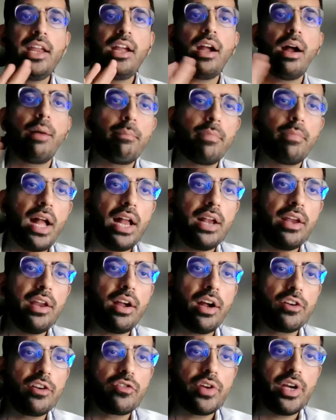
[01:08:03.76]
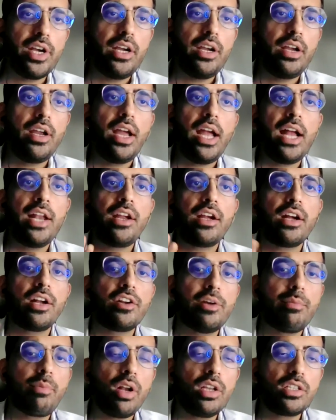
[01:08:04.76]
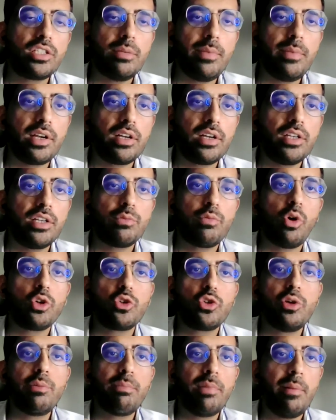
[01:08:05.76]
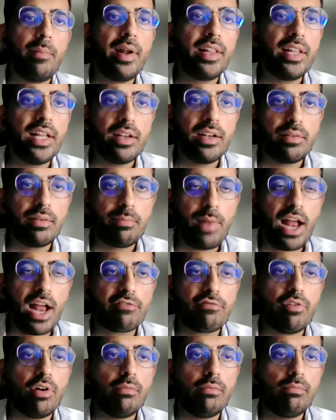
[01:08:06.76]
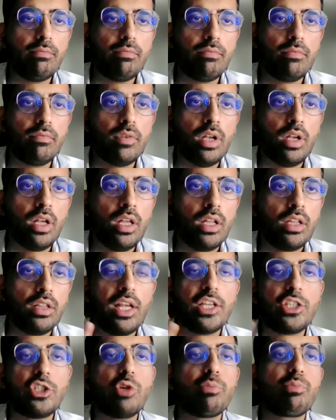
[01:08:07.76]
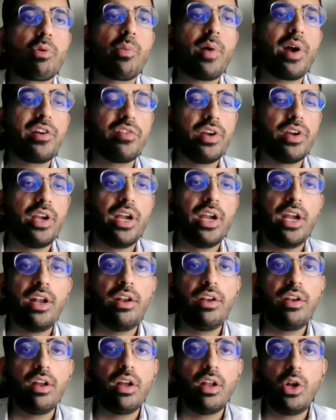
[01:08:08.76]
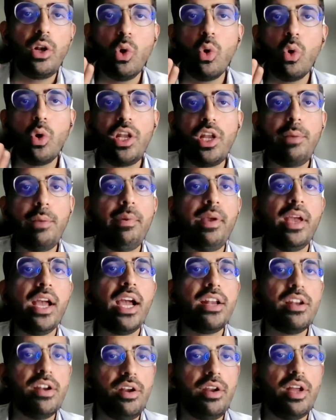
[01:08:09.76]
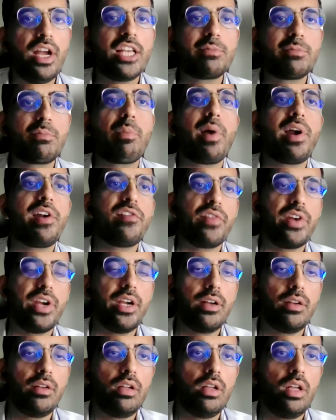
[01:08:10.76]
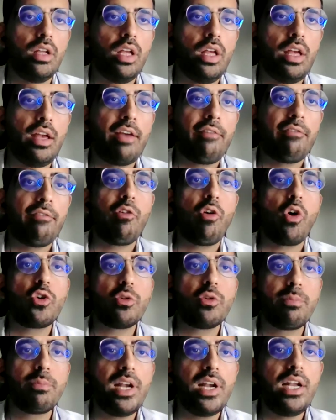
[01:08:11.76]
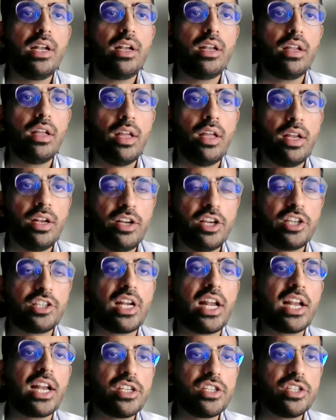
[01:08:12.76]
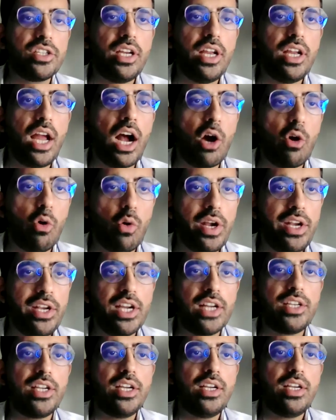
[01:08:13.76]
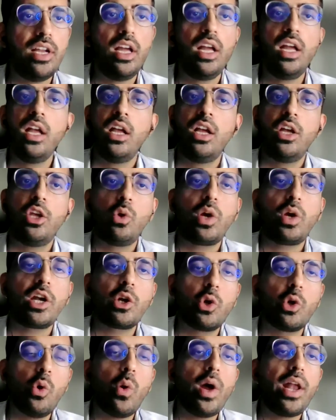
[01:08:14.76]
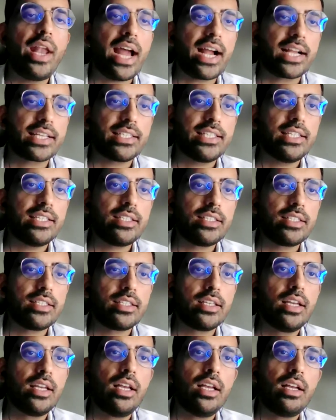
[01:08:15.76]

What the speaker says: Any country policymakers want to implement that platform, there is no proprietary. No DPI in India is proprietary. If you want to build digital identity, how India did, you can go and access